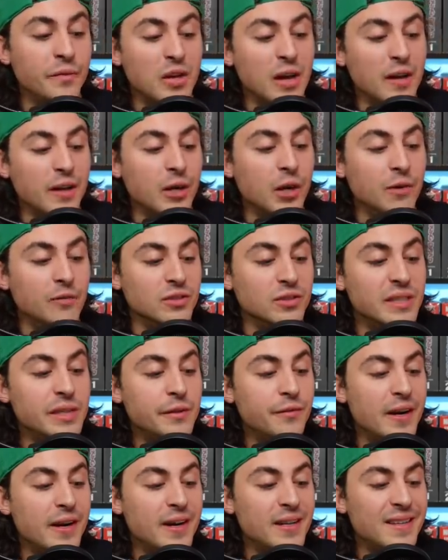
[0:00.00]
got a cover D
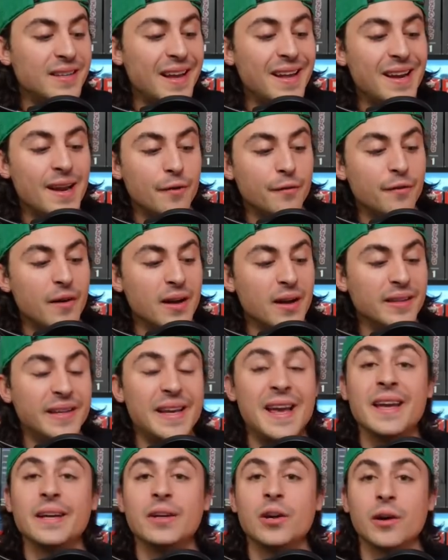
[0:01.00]
variant, and now finally
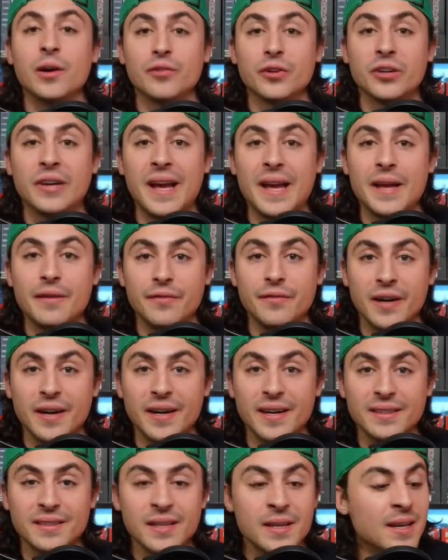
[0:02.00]
a cover K
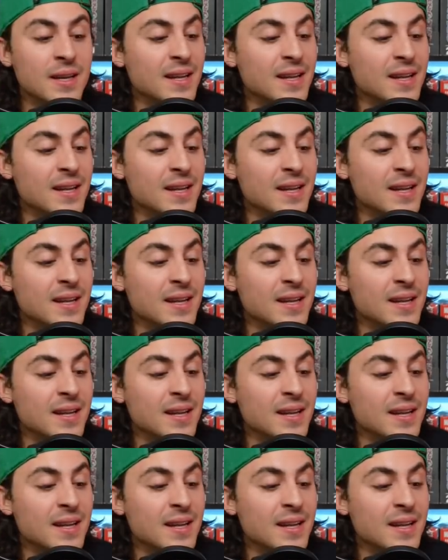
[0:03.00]
variant.